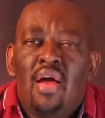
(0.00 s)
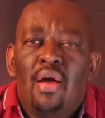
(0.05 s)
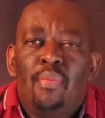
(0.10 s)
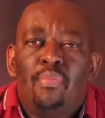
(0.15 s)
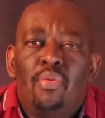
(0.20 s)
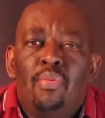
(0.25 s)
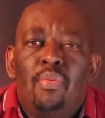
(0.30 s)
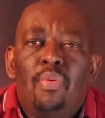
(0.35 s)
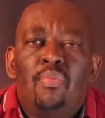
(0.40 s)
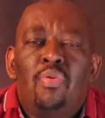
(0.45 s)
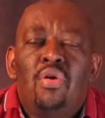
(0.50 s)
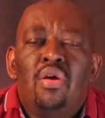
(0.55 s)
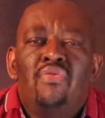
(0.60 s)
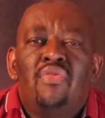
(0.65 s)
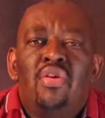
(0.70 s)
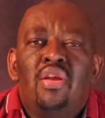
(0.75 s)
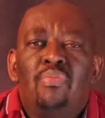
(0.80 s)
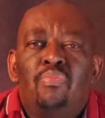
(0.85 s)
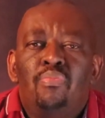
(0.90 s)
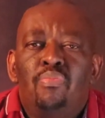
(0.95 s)
and probably
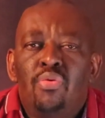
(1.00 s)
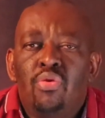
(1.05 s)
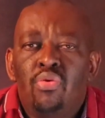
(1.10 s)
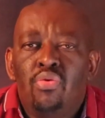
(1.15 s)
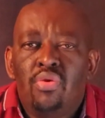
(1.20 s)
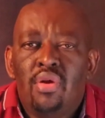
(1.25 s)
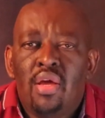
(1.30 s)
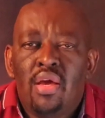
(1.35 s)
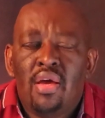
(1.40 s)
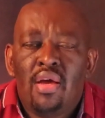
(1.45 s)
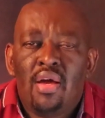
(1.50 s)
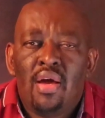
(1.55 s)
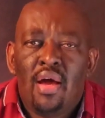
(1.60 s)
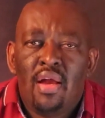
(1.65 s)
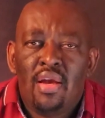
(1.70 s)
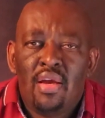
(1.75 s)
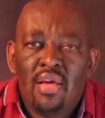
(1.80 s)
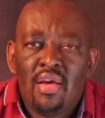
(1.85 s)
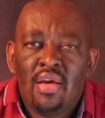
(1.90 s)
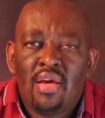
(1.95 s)
even building
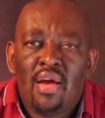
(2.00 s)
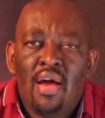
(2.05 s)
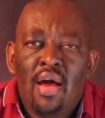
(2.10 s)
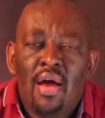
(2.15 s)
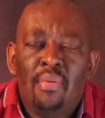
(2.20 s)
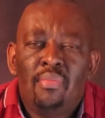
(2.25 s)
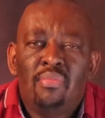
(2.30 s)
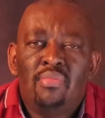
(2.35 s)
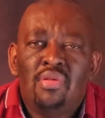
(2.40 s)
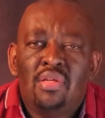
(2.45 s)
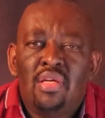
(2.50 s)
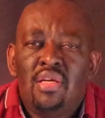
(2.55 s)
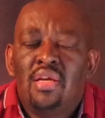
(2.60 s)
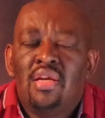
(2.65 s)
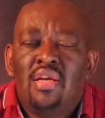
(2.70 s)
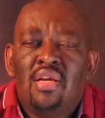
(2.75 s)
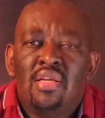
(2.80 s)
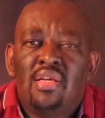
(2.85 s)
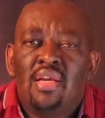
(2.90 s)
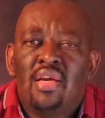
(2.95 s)
an income
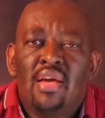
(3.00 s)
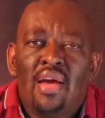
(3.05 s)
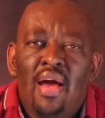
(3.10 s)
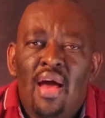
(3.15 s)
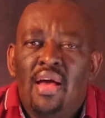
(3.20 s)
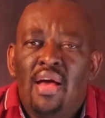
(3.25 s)
generating